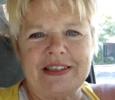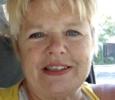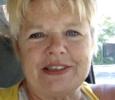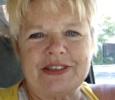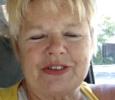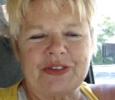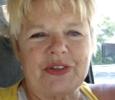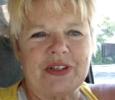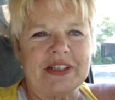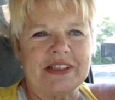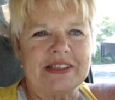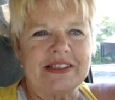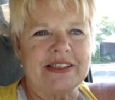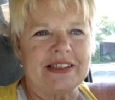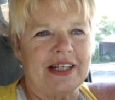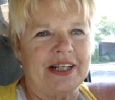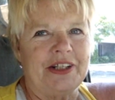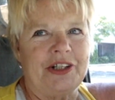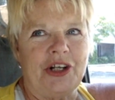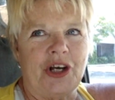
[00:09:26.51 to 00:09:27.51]
These are things
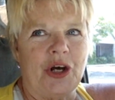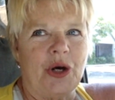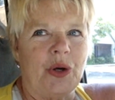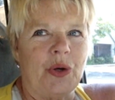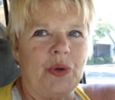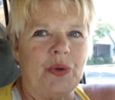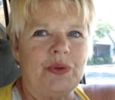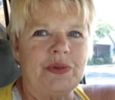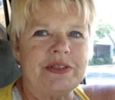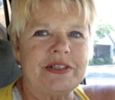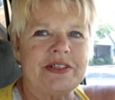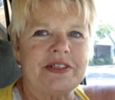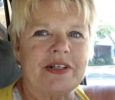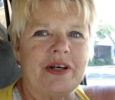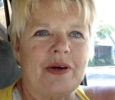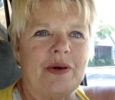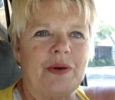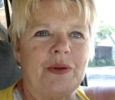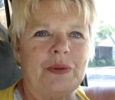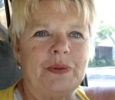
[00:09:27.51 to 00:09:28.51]
that I know.
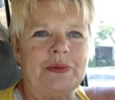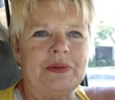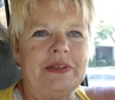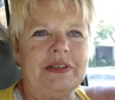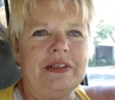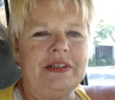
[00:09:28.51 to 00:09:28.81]
So,